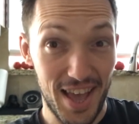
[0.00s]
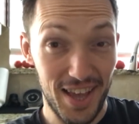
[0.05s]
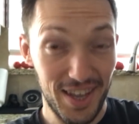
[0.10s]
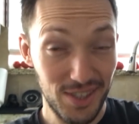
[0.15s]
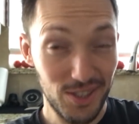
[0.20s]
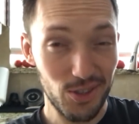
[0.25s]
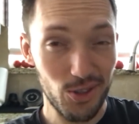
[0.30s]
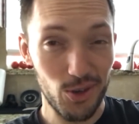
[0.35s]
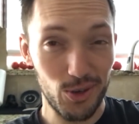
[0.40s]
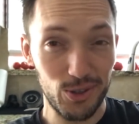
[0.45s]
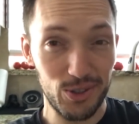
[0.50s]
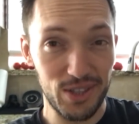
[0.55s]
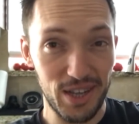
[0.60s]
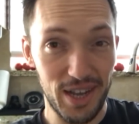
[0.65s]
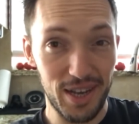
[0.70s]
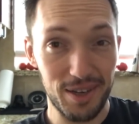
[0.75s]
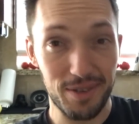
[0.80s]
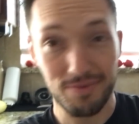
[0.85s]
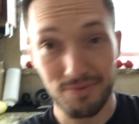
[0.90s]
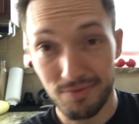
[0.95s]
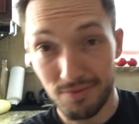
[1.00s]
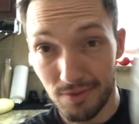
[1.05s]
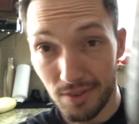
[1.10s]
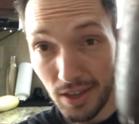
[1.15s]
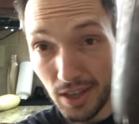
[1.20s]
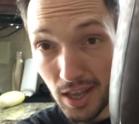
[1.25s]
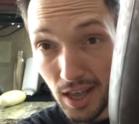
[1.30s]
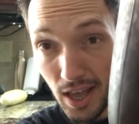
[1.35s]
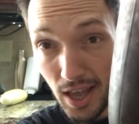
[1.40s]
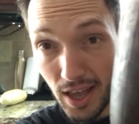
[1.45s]
It's Thursday.
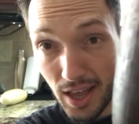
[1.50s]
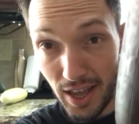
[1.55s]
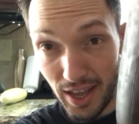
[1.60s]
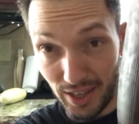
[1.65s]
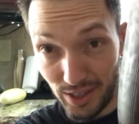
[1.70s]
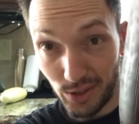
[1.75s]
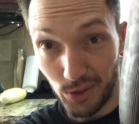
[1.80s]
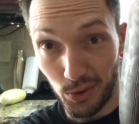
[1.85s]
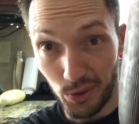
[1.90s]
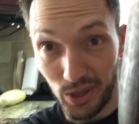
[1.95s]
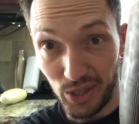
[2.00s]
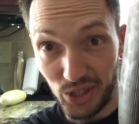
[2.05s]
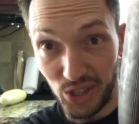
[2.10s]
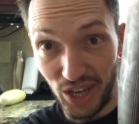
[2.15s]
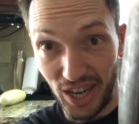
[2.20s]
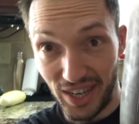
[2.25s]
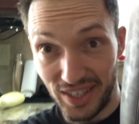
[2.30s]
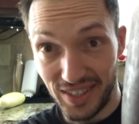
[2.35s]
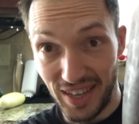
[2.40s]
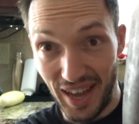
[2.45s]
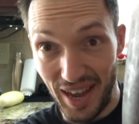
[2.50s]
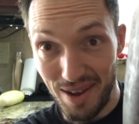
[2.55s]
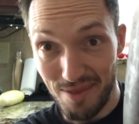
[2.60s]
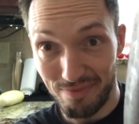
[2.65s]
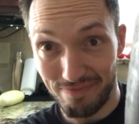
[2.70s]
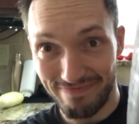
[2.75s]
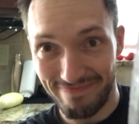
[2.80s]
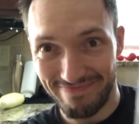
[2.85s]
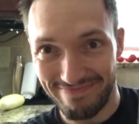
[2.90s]
It's green shake time.